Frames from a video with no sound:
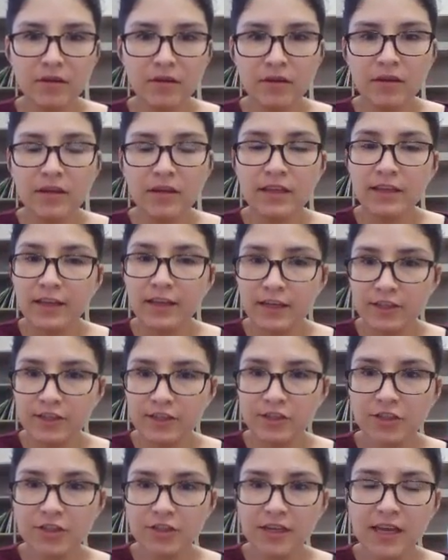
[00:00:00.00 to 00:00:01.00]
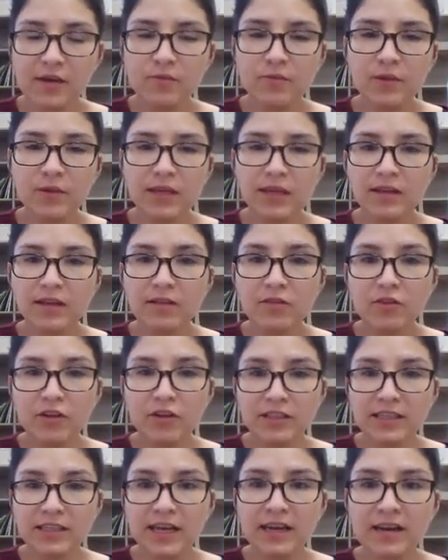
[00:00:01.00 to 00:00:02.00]
Yesterday we looked
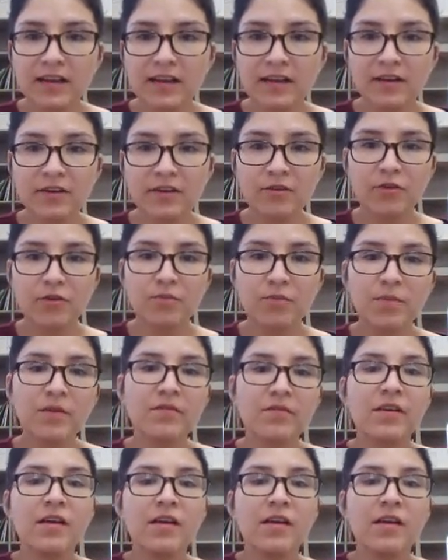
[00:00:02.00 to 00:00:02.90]
at a group of